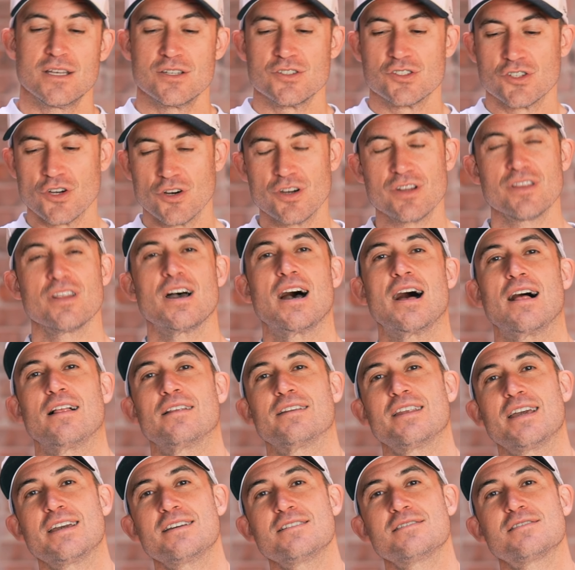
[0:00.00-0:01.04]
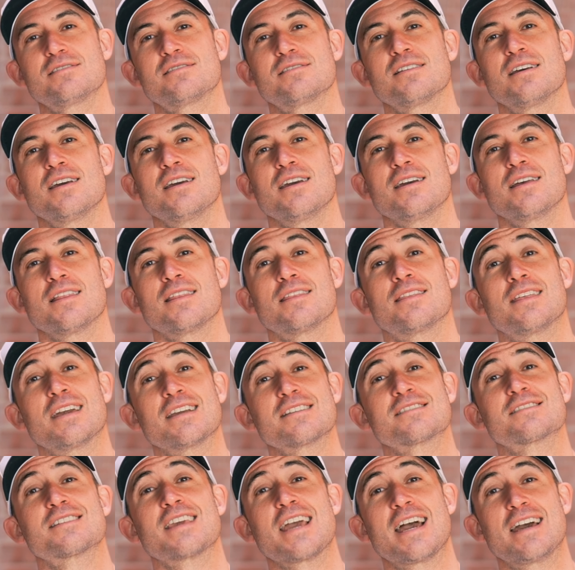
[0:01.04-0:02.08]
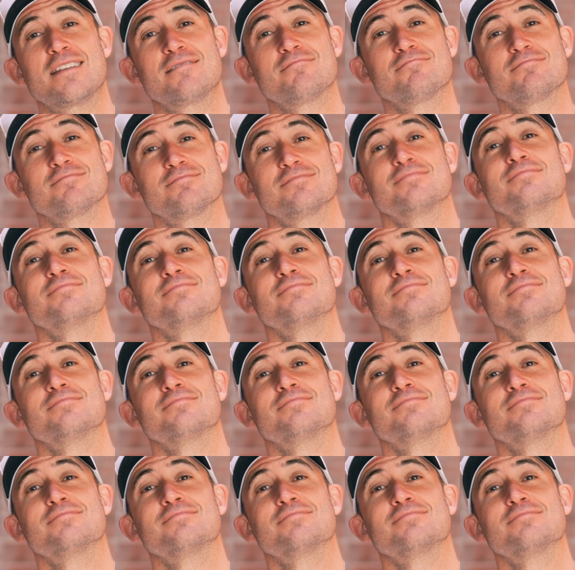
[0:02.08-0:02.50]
during the holidays, things get